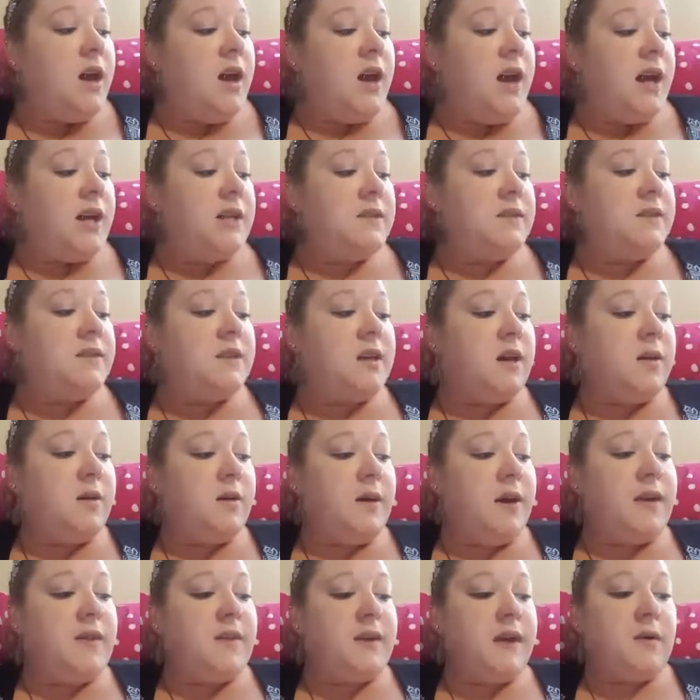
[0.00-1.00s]
And so
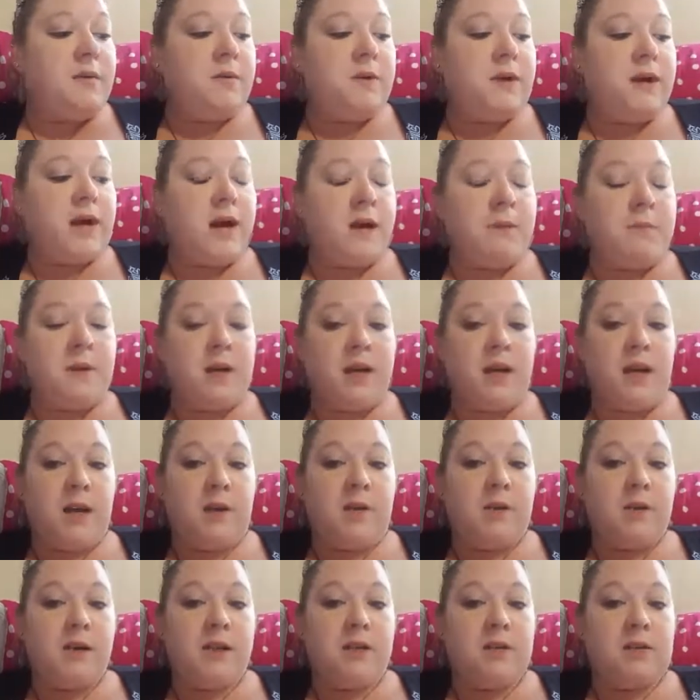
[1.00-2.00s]
in that one, I'm going to
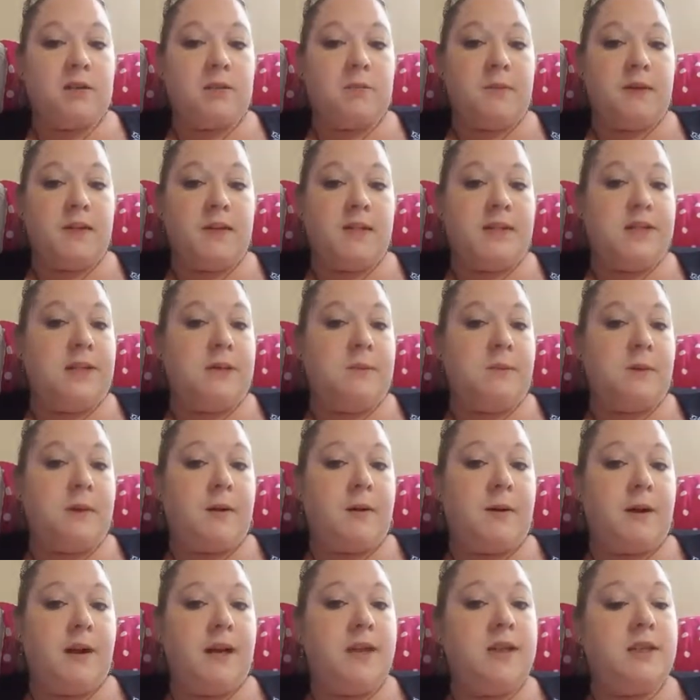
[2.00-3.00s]
go a little bit deeper
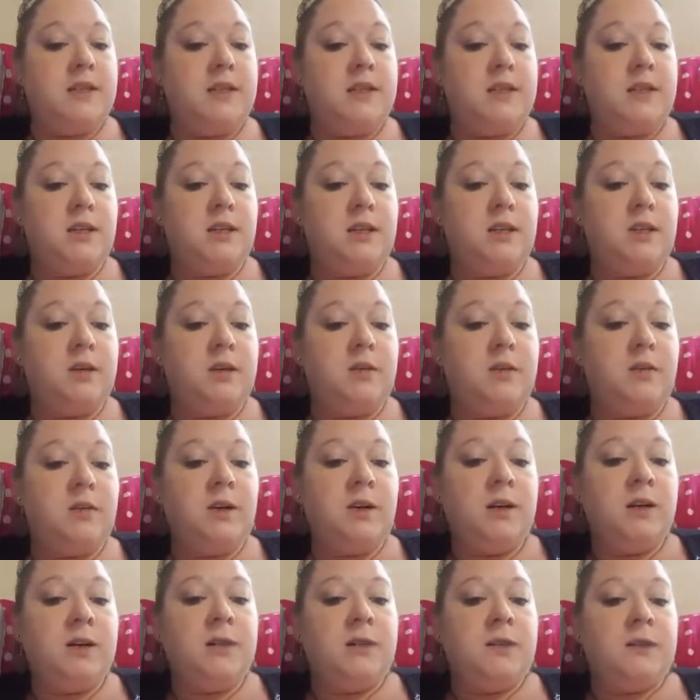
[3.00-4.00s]
into
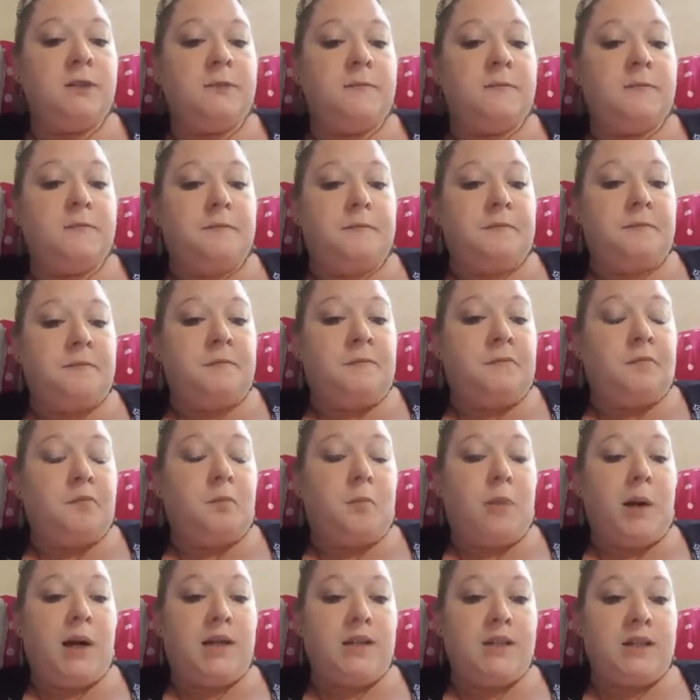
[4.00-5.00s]

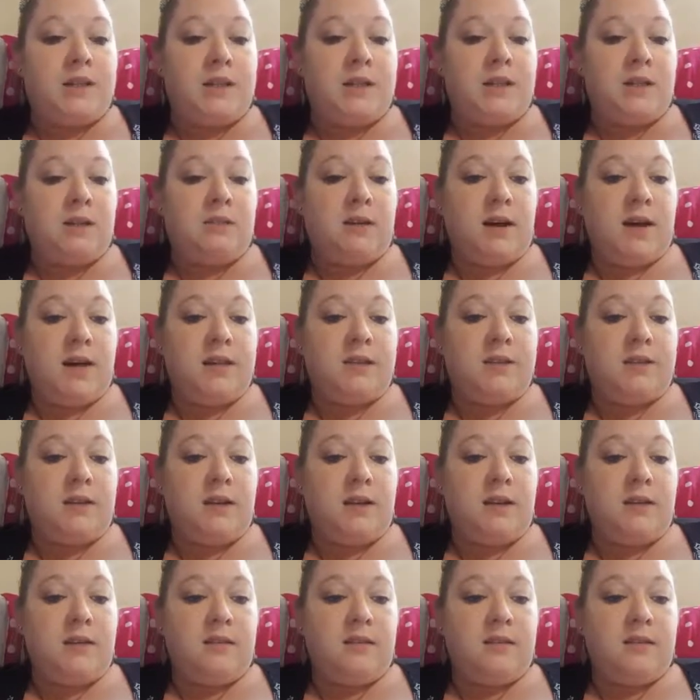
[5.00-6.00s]

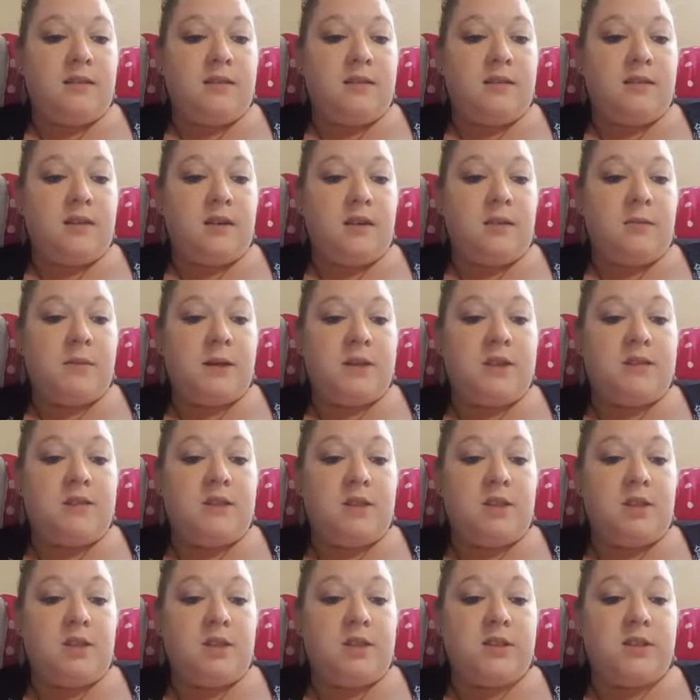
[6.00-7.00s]
personalizing your
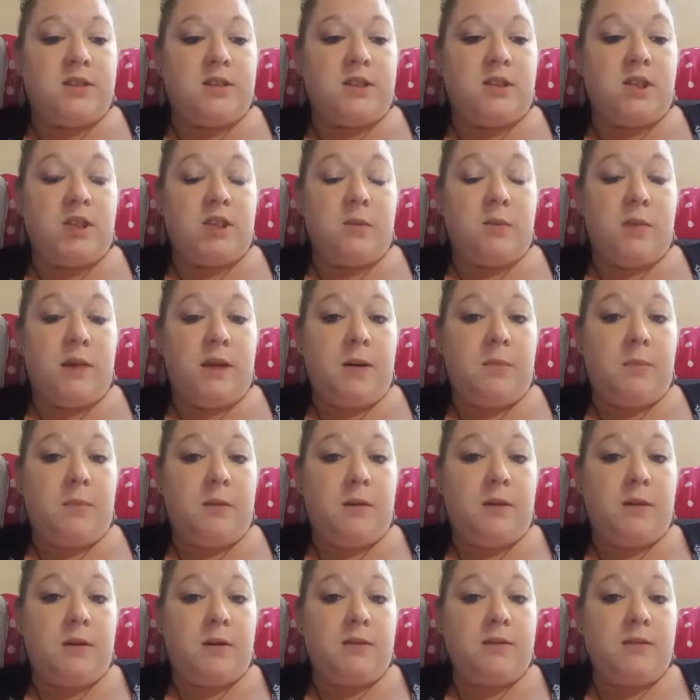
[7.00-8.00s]
messages to
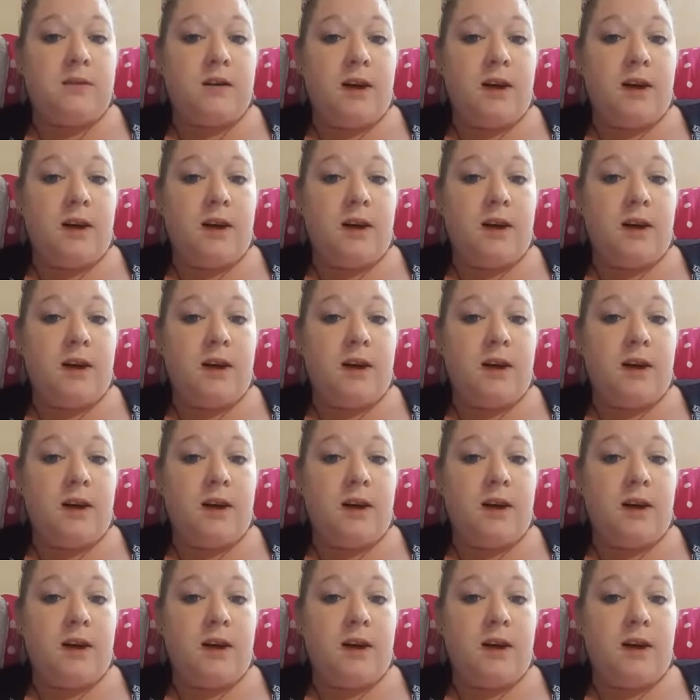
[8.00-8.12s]
people.